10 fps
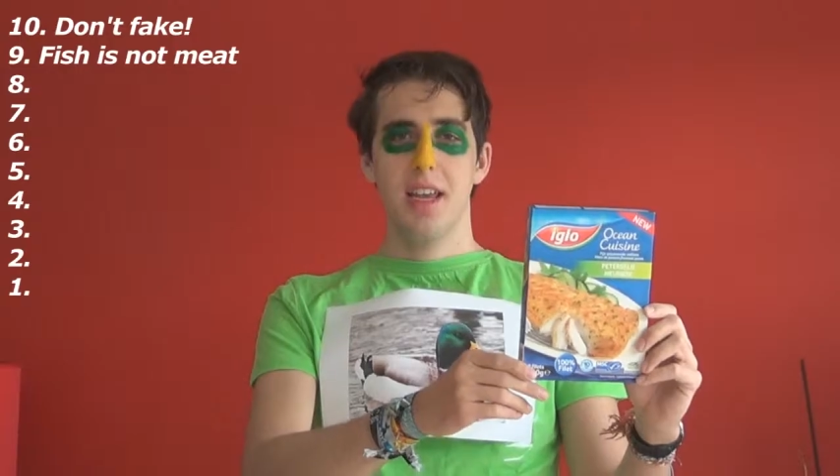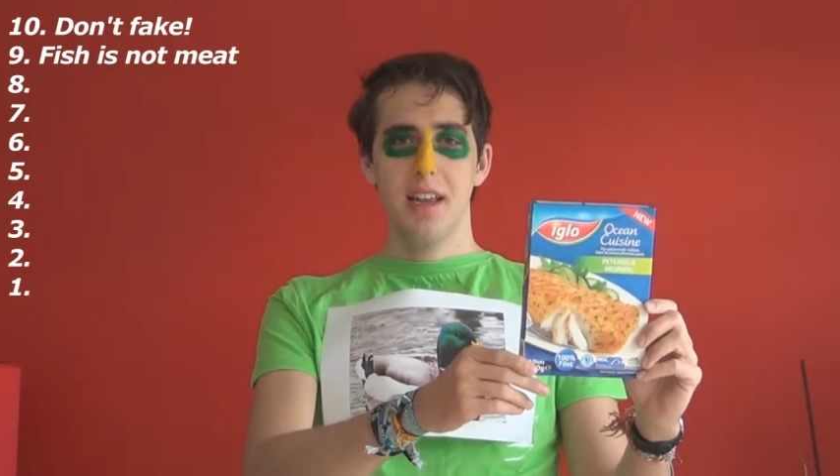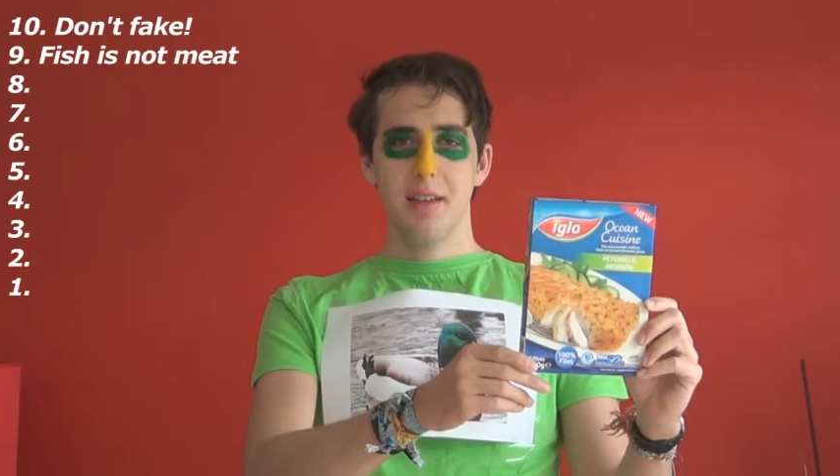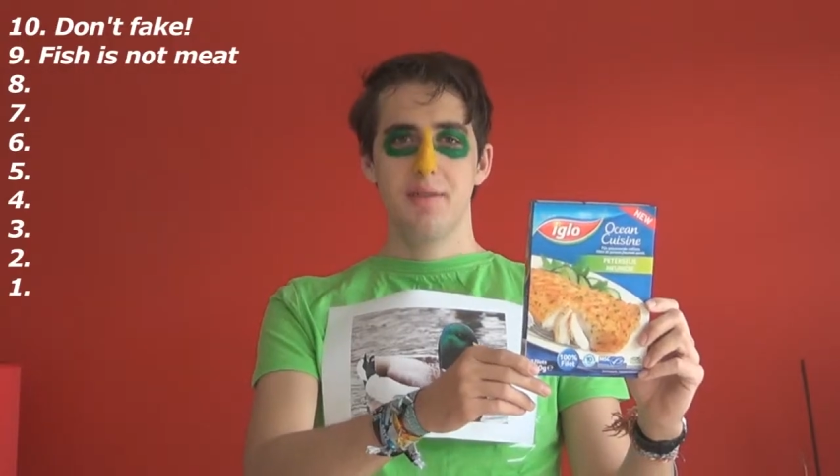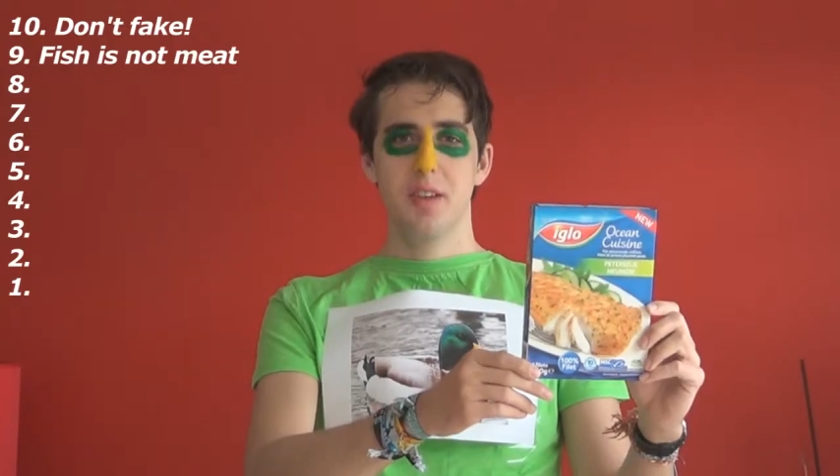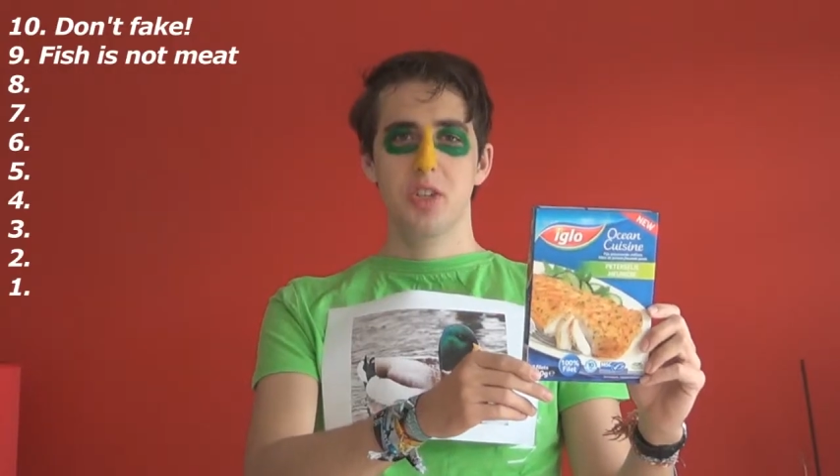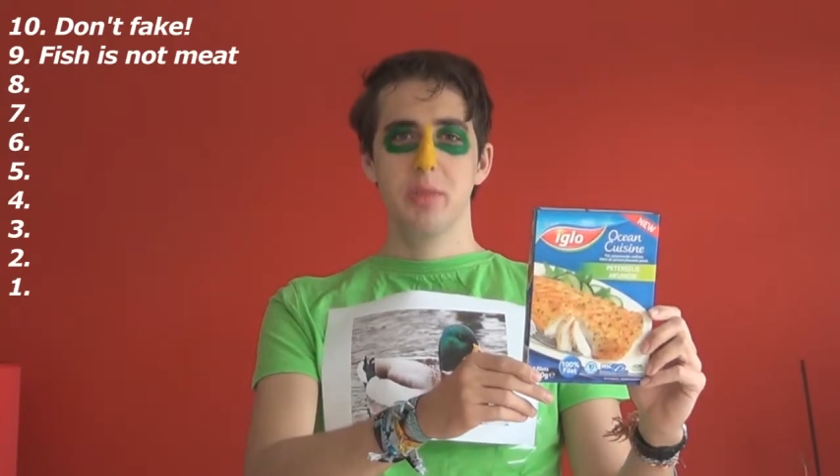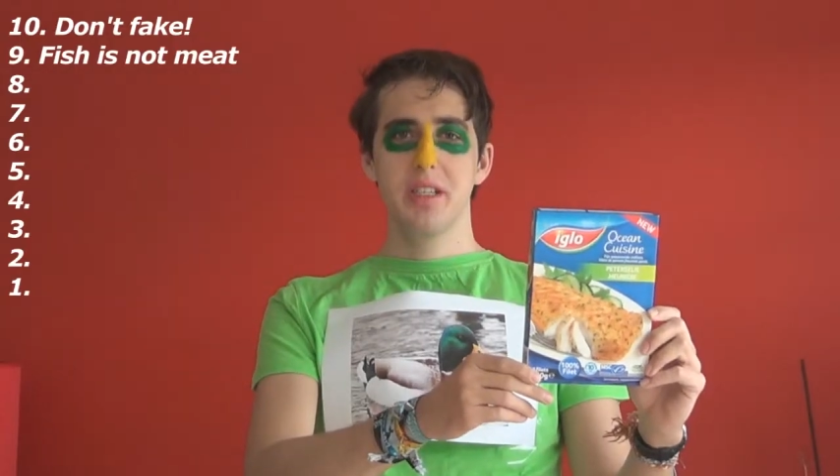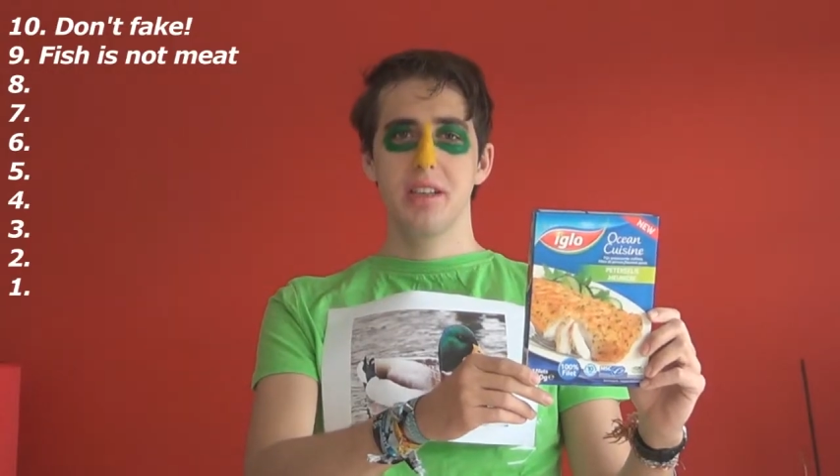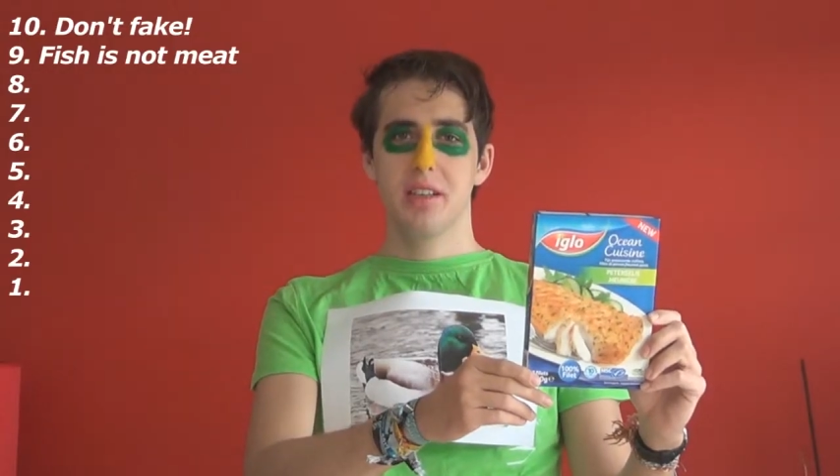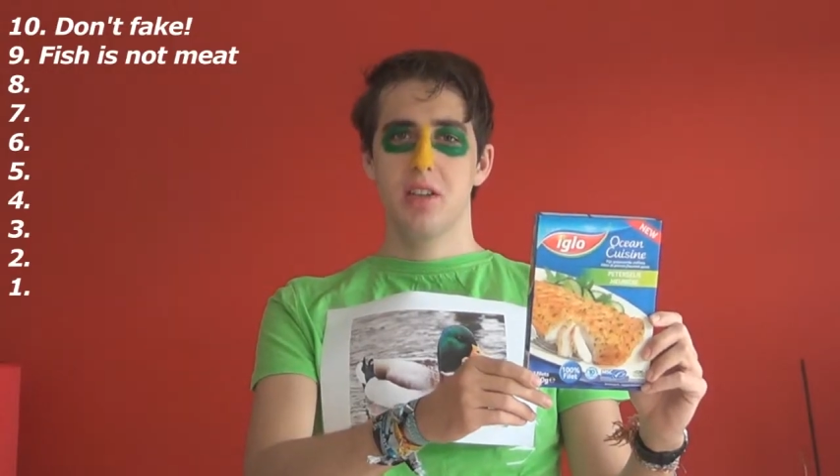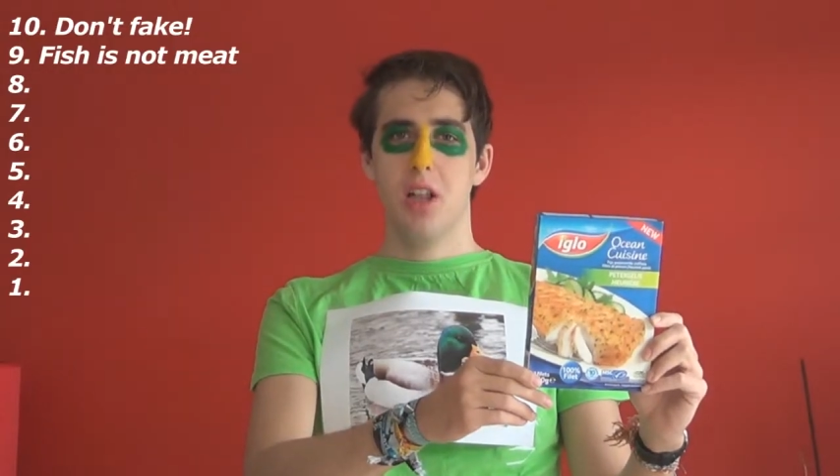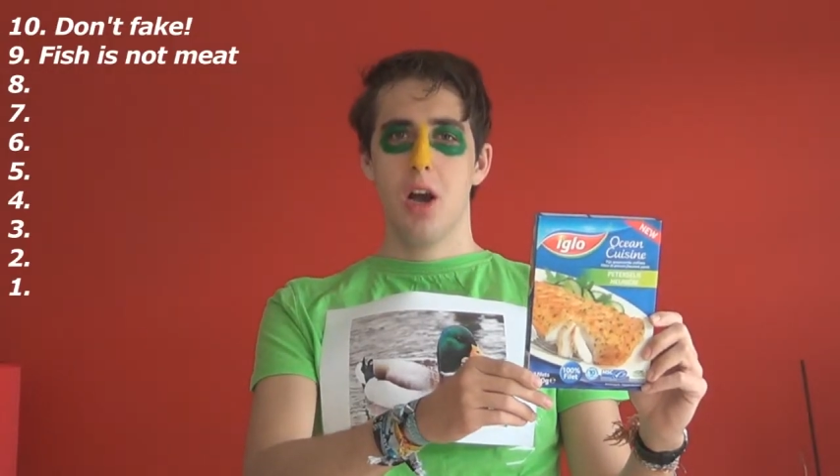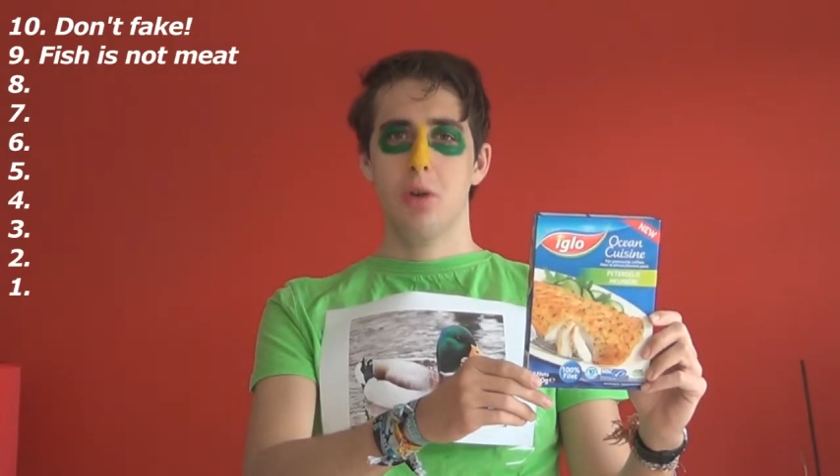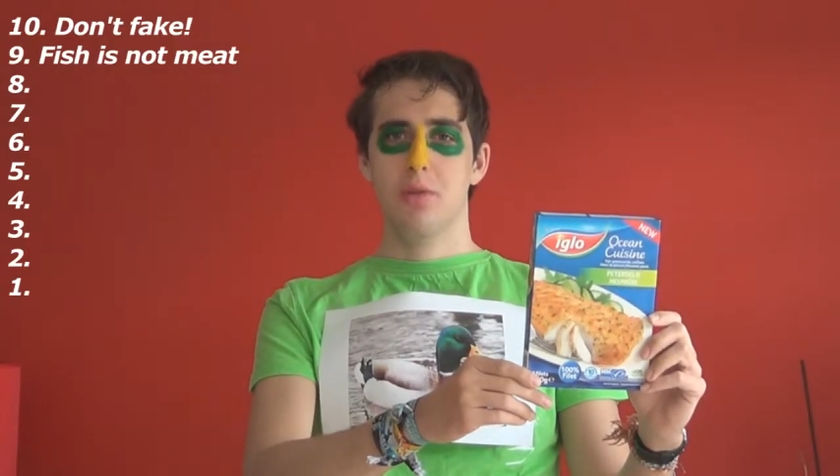Eating fish meat is
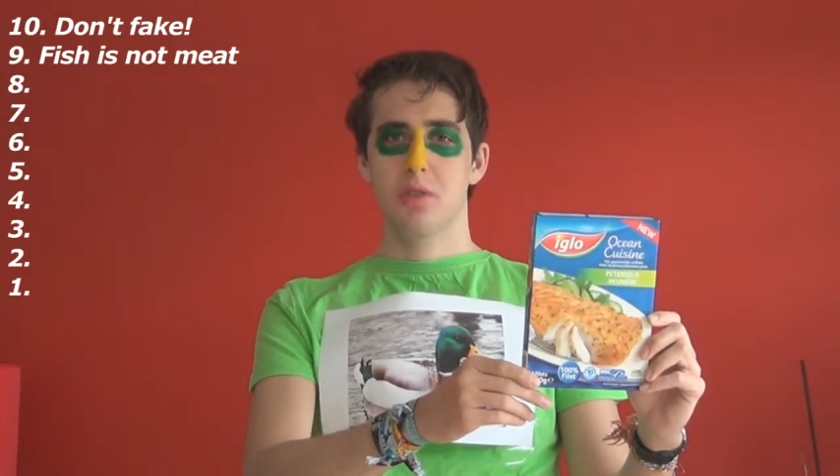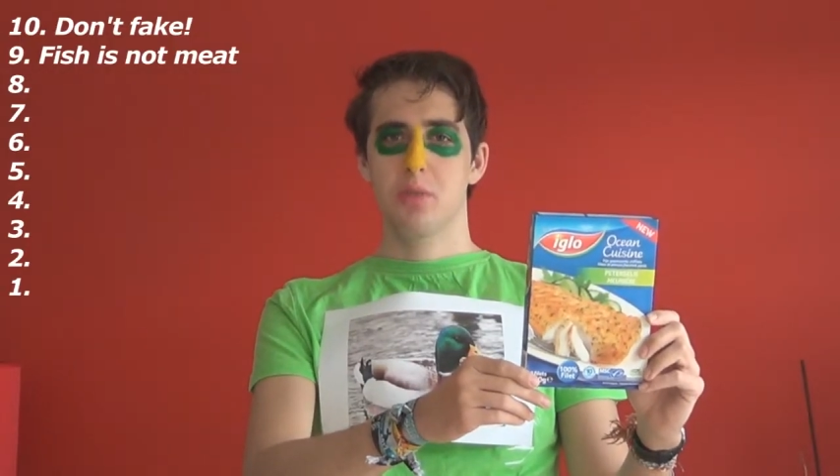allowed for